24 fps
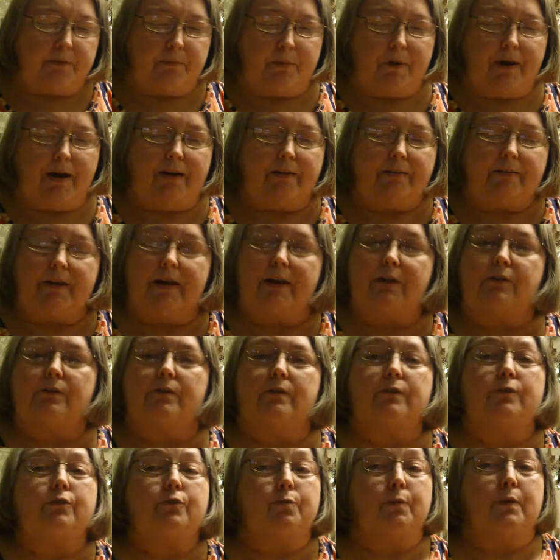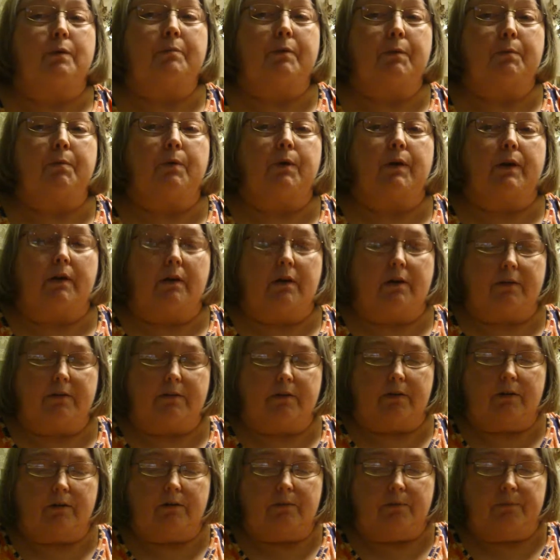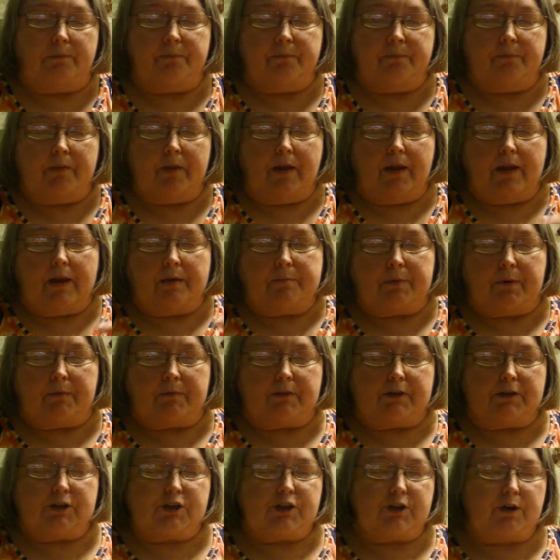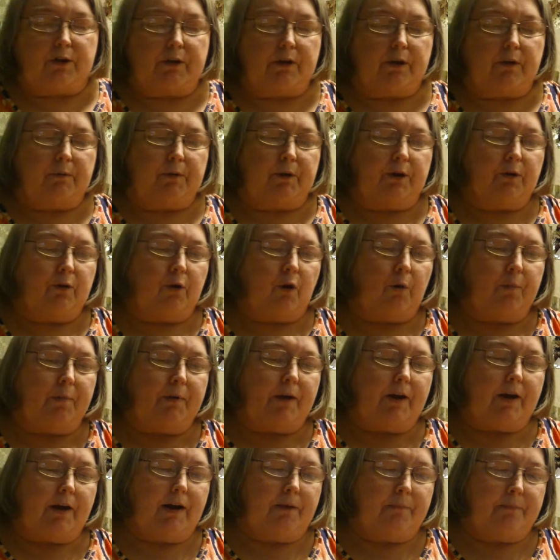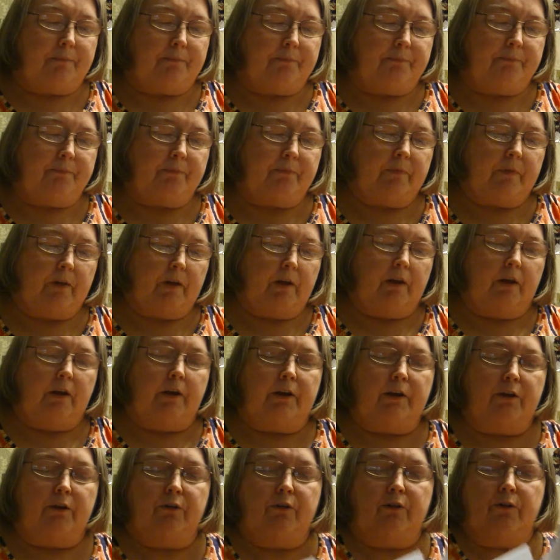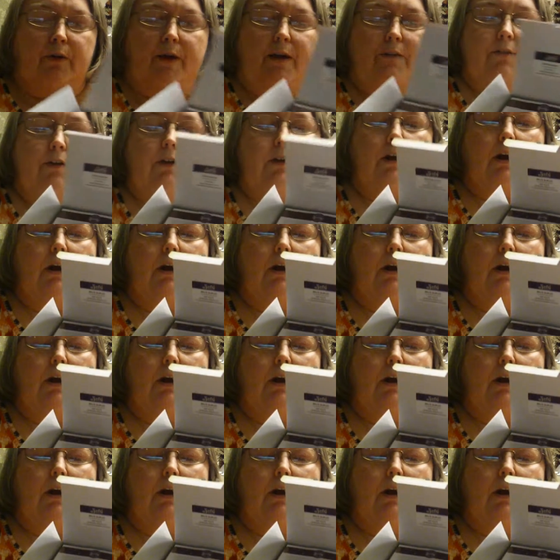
the Bronze Age is extremely pretty also. So I want to show you, when you open up, you do have your